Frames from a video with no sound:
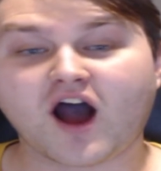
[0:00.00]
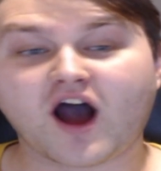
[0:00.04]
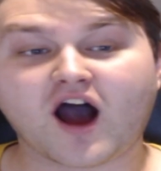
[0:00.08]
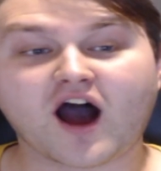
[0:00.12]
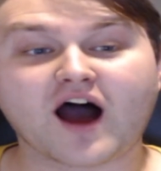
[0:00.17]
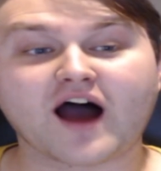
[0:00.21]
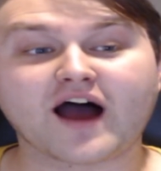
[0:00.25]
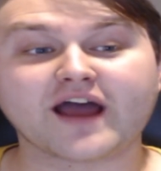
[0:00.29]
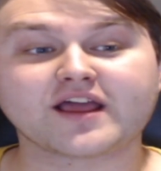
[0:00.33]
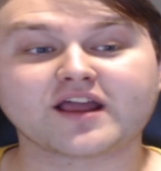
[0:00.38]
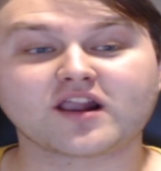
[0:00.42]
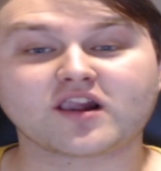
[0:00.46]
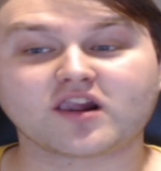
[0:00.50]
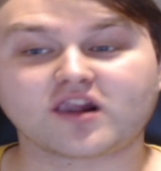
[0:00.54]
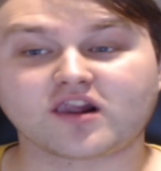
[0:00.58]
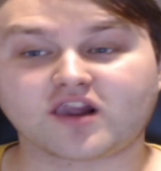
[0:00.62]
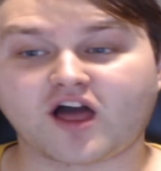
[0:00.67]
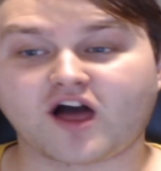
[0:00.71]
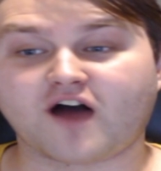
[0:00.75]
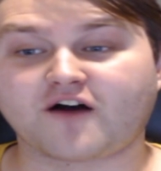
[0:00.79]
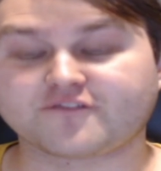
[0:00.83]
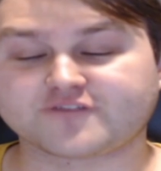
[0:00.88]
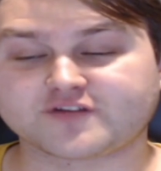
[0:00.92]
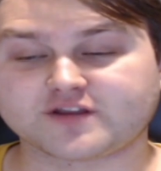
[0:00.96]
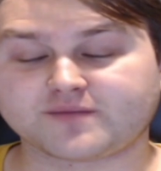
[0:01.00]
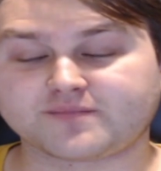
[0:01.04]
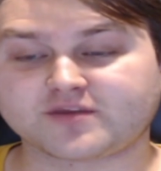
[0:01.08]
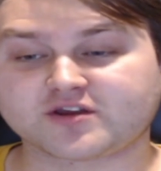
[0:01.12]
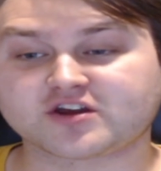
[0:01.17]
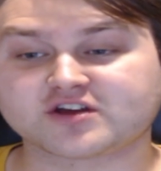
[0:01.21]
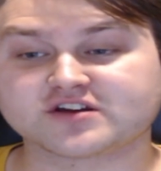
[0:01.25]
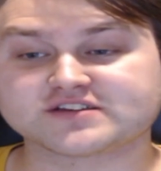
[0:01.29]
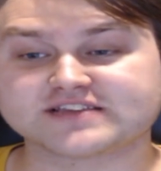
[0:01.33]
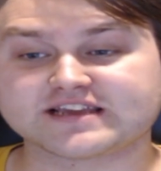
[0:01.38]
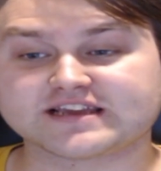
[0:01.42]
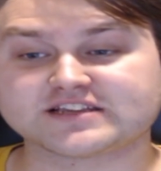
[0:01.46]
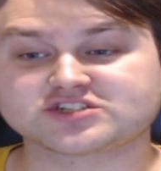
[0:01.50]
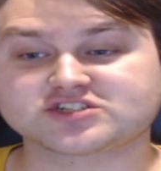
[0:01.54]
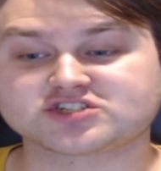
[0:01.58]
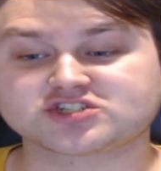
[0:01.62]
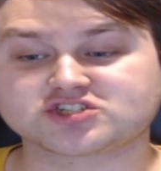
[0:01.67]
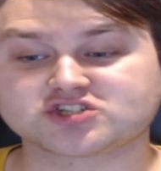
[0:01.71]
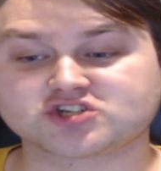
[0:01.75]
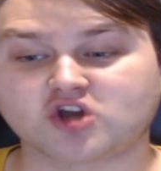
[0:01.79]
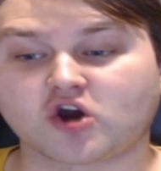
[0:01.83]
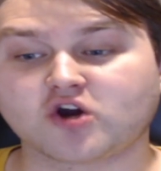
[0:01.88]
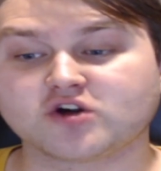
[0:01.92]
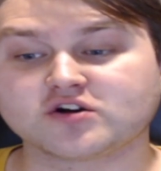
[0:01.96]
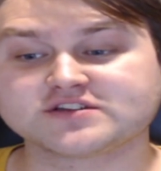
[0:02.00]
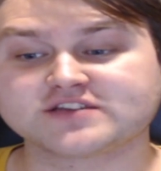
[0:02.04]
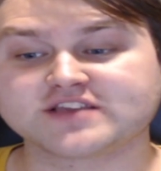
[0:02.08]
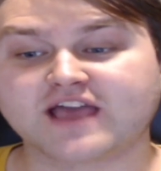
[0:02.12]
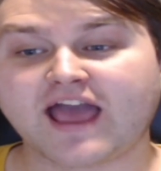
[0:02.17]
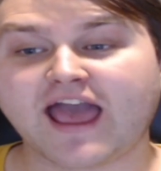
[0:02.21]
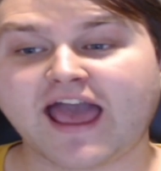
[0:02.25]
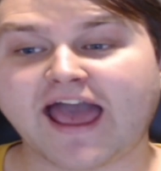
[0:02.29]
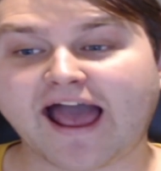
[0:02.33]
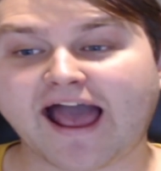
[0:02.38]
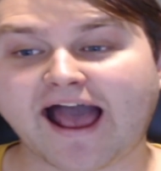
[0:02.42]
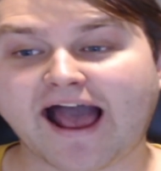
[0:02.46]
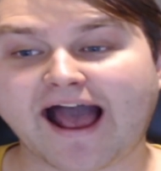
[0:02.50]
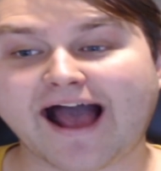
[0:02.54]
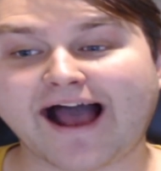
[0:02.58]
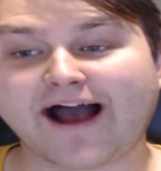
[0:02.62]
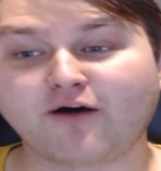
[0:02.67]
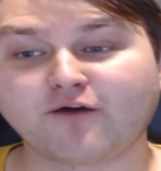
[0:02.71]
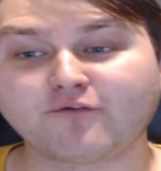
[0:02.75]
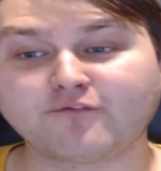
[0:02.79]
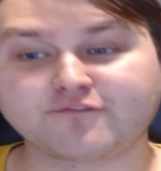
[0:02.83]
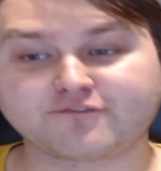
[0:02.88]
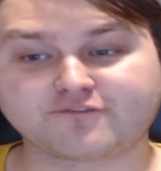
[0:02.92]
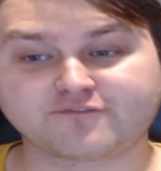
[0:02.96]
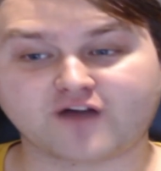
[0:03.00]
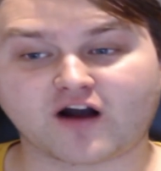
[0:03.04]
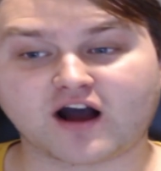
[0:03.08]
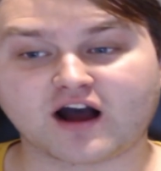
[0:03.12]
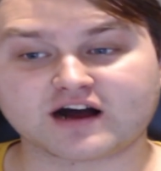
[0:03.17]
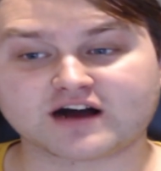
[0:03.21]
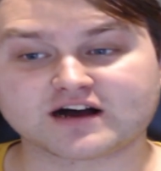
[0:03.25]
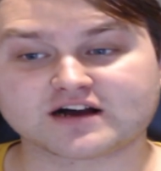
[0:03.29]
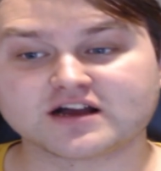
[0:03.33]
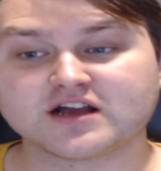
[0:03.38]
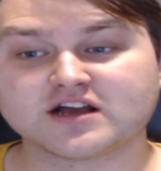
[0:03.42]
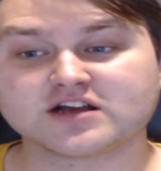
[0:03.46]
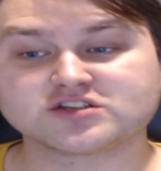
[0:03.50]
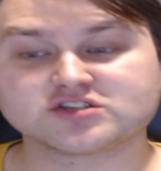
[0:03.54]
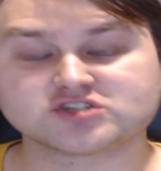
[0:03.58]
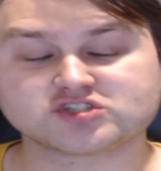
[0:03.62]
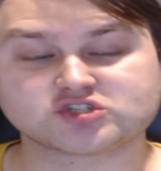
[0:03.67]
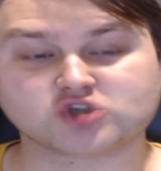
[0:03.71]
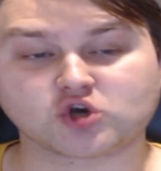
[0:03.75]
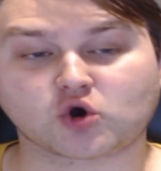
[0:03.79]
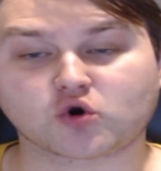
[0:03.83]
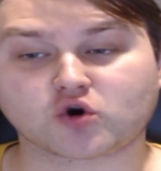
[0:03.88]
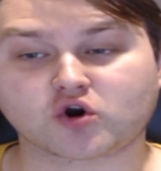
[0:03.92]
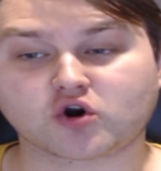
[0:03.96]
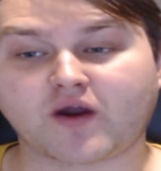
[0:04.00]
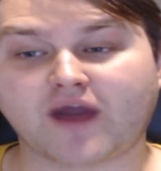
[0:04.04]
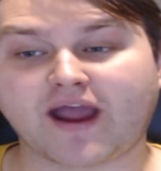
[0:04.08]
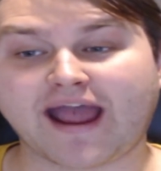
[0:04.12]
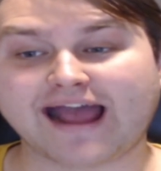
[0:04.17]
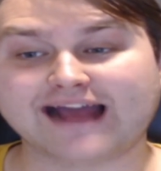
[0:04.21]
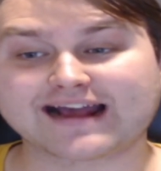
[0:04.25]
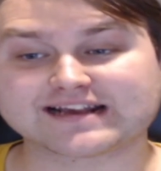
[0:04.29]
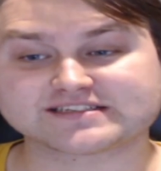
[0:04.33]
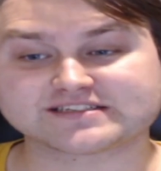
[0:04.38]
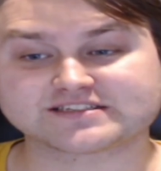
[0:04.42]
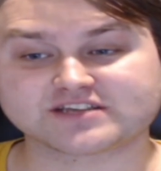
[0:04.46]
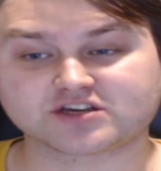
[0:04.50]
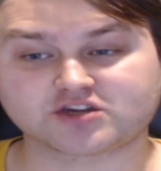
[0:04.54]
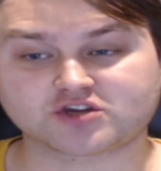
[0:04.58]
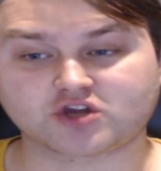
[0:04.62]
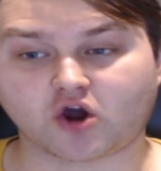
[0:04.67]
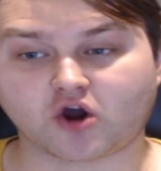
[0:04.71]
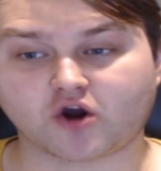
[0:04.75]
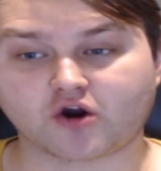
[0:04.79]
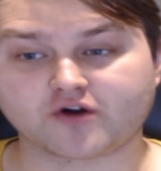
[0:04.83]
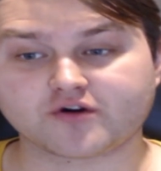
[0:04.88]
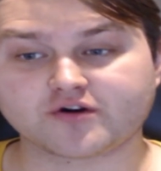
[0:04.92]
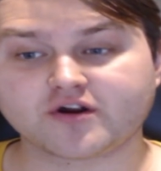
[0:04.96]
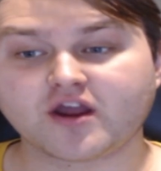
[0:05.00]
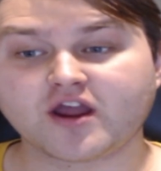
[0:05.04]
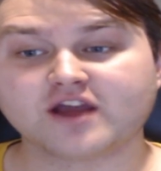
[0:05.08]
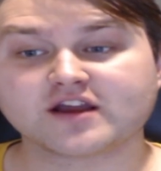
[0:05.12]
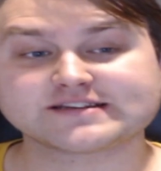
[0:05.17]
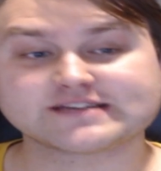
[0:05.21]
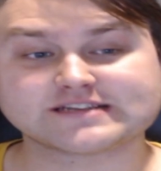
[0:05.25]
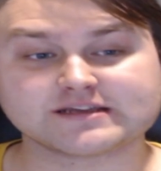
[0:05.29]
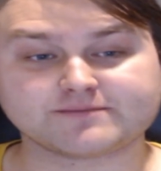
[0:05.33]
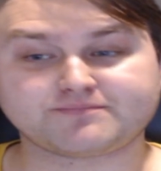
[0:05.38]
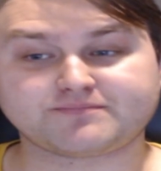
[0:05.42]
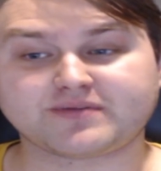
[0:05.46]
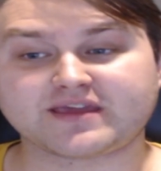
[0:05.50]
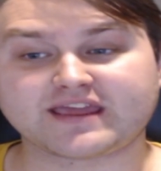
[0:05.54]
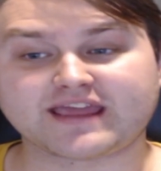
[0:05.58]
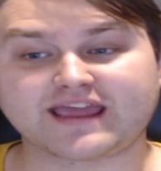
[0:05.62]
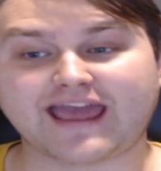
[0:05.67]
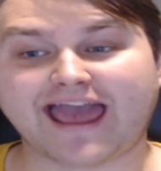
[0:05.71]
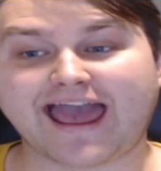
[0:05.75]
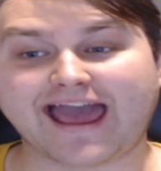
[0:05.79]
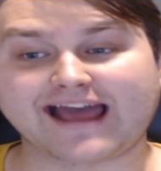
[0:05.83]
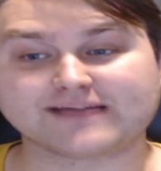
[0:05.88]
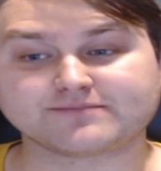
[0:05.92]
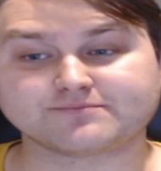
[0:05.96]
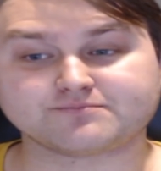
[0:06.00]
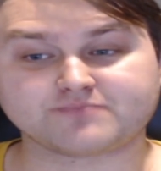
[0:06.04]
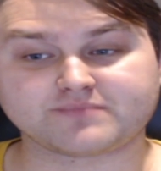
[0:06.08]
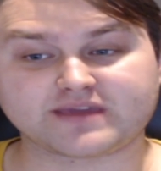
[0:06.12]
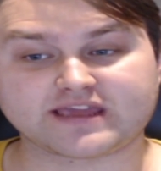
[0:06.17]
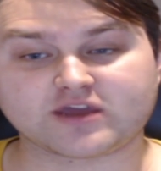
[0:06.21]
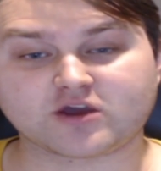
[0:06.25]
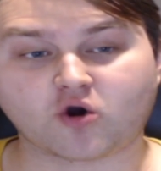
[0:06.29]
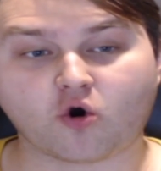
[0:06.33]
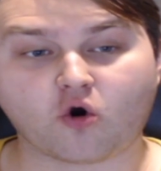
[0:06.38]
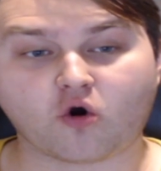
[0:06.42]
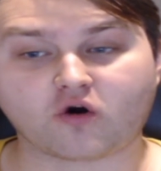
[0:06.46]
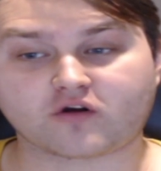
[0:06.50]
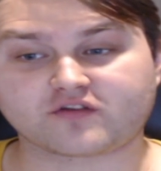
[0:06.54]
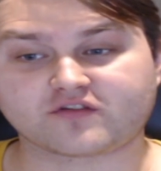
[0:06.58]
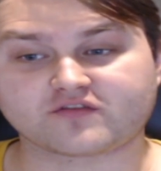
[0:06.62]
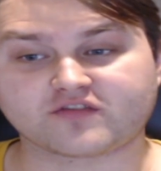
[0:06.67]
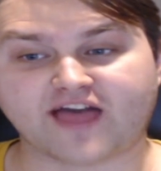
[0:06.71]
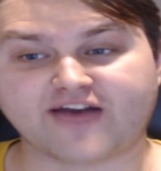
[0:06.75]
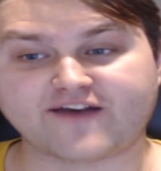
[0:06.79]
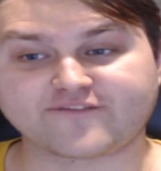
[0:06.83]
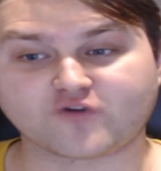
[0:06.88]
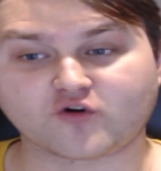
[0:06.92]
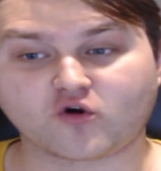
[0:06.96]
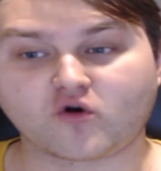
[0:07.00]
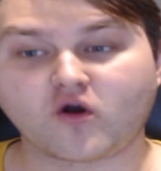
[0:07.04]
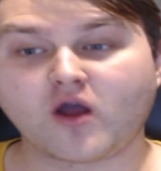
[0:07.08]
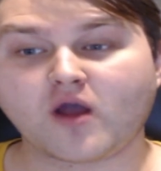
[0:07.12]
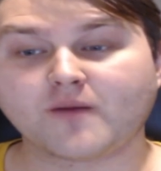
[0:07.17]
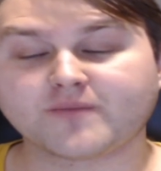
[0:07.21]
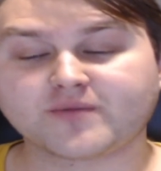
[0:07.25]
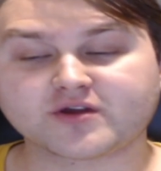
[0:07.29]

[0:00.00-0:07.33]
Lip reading: I loved it because it shows how far Zoro has to go to be at Mihawk's level.